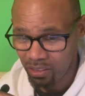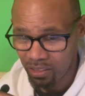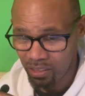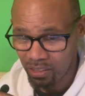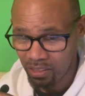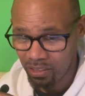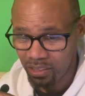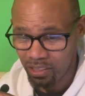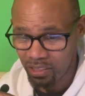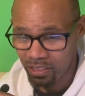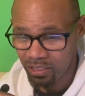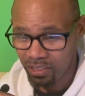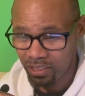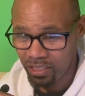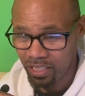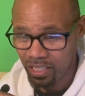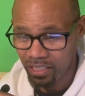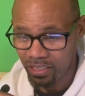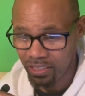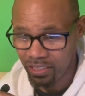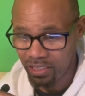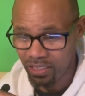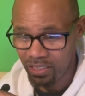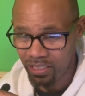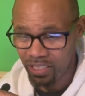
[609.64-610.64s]
it
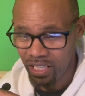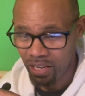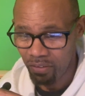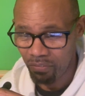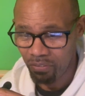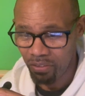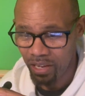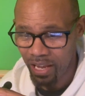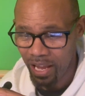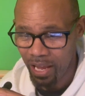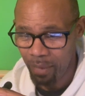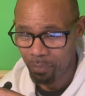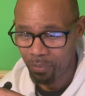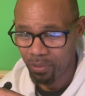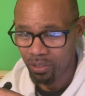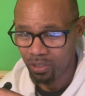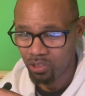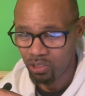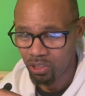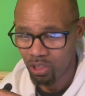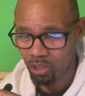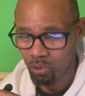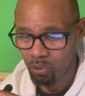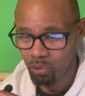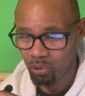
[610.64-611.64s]
just never happened.
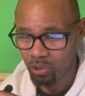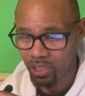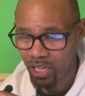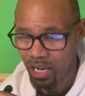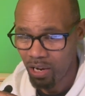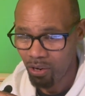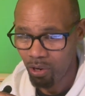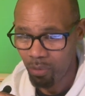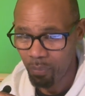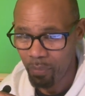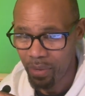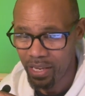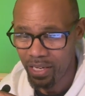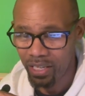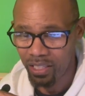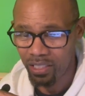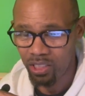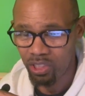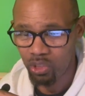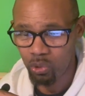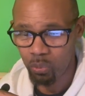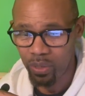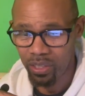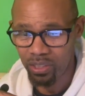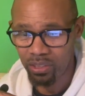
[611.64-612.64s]
So Yao Almeida
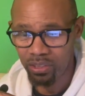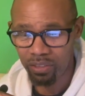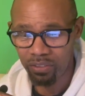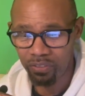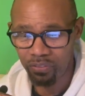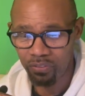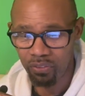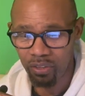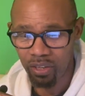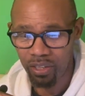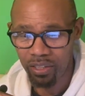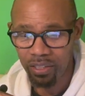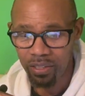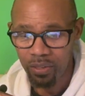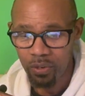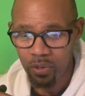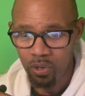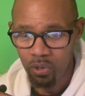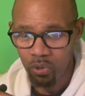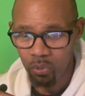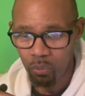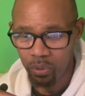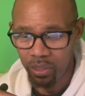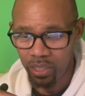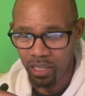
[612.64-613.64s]
just went to the front.
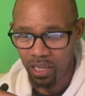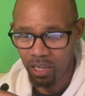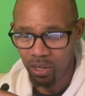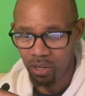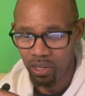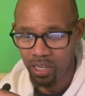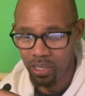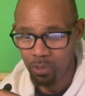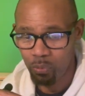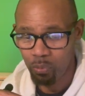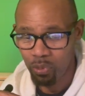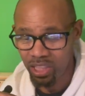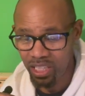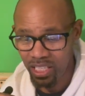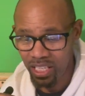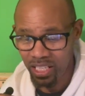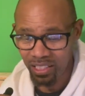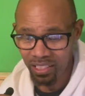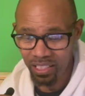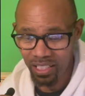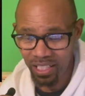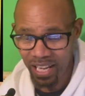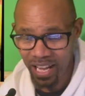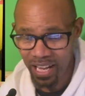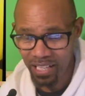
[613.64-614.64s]
We
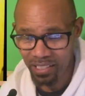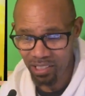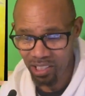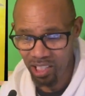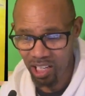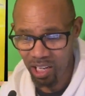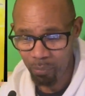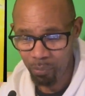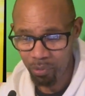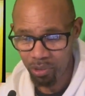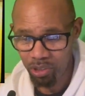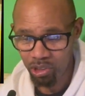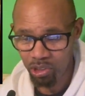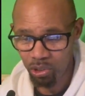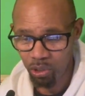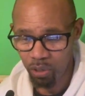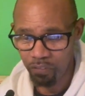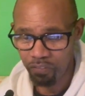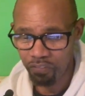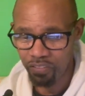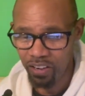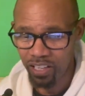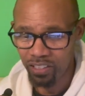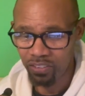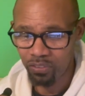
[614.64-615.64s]
within the last kilometer.
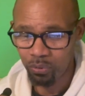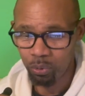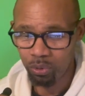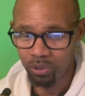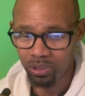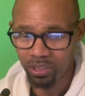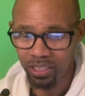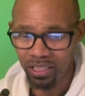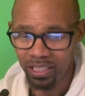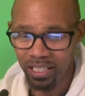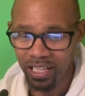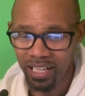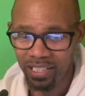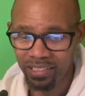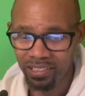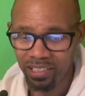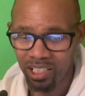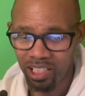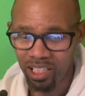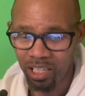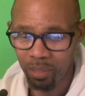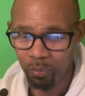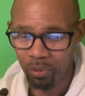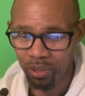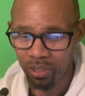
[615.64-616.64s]
So fast forward to the last
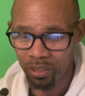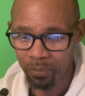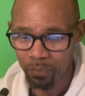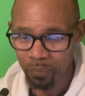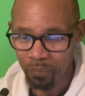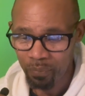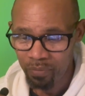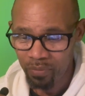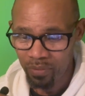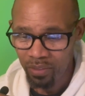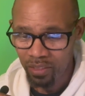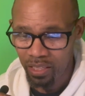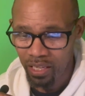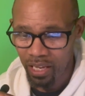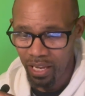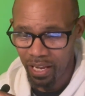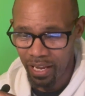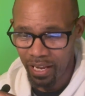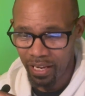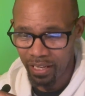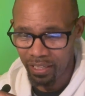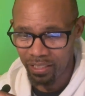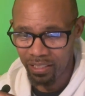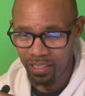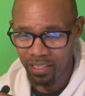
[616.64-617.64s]
kilometer,
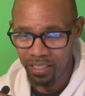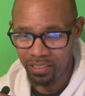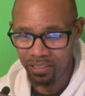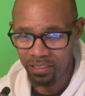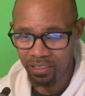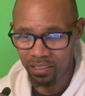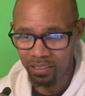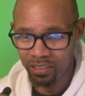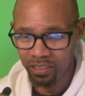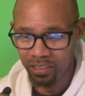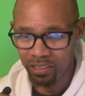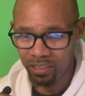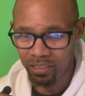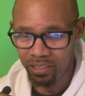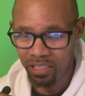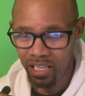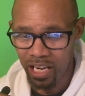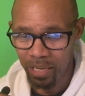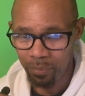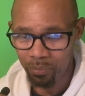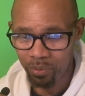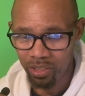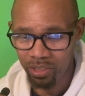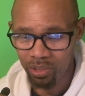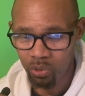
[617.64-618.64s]
and the
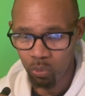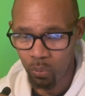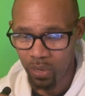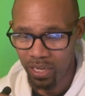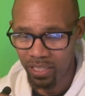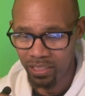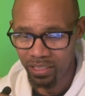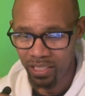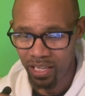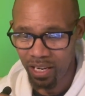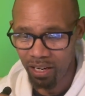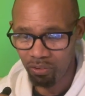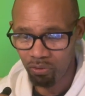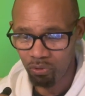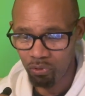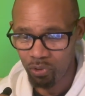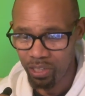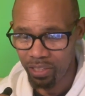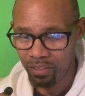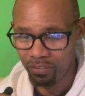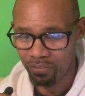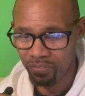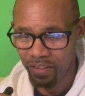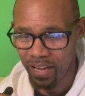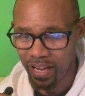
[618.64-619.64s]
time just went down
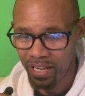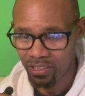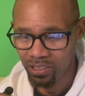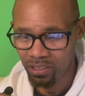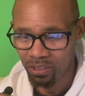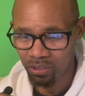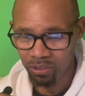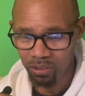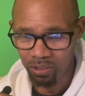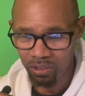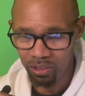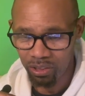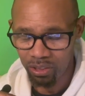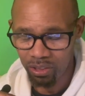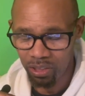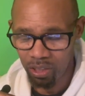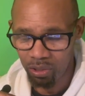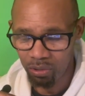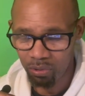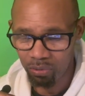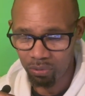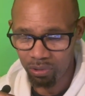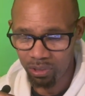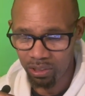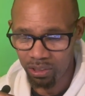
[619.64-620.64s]
really fast.
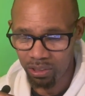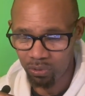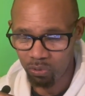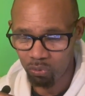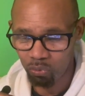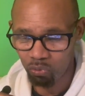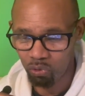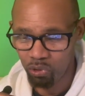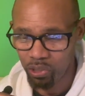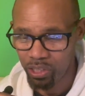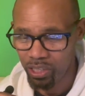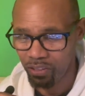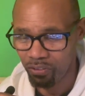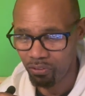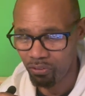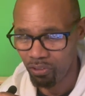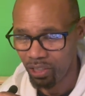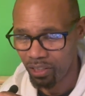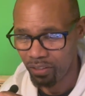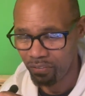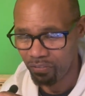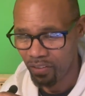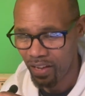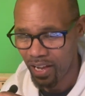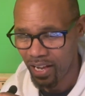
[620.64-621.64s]
Just really
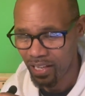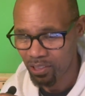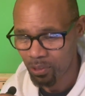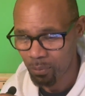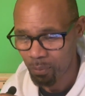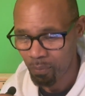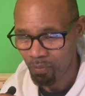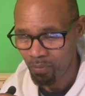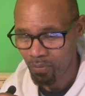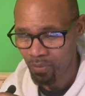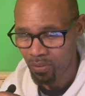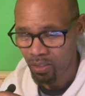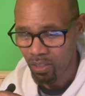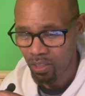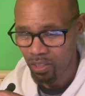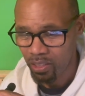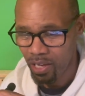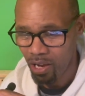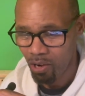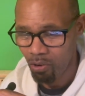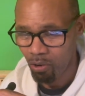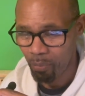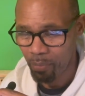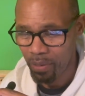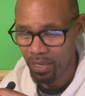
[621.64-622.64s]
really fast.
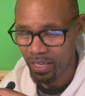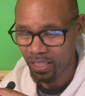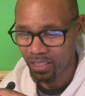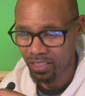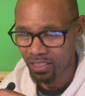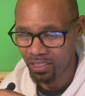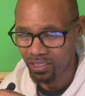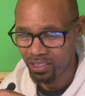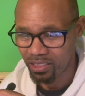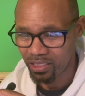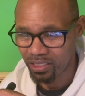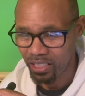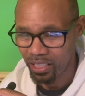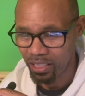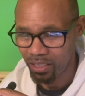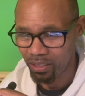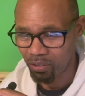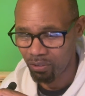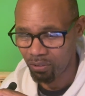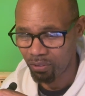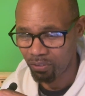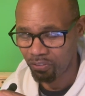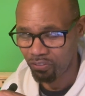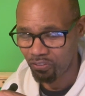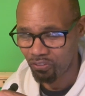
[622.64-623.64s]
Yao Almeida just stayed
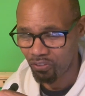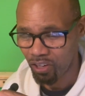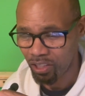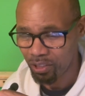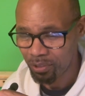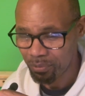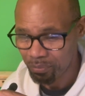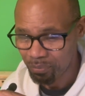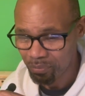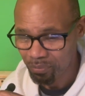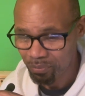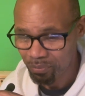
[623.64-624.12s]
on the front,